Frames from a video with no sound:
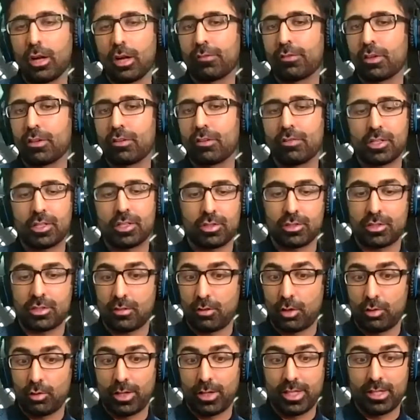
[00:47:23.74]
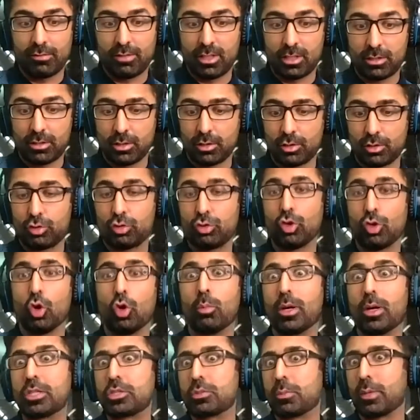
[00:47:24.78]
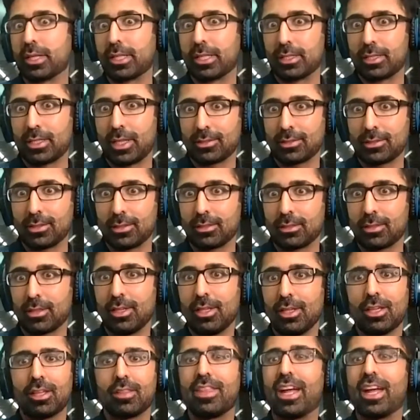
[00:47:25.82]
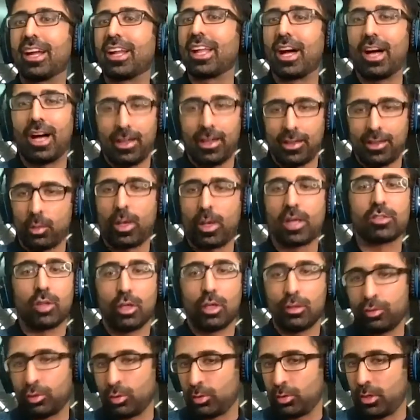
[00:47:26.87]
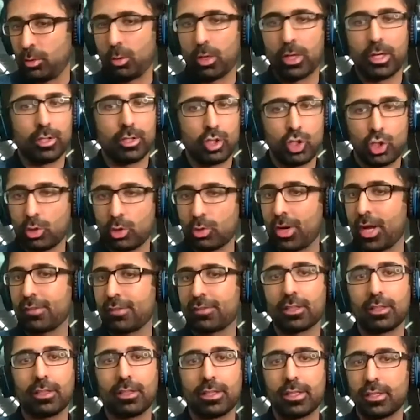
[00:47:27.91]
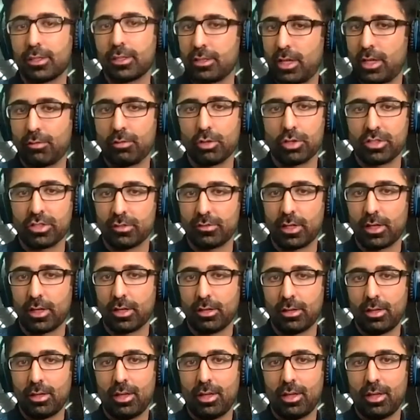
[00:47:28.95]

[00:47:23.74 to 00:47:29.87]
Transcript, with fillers: of our investors have already invested so much money in Texas that otherwise also they want to geographically diversify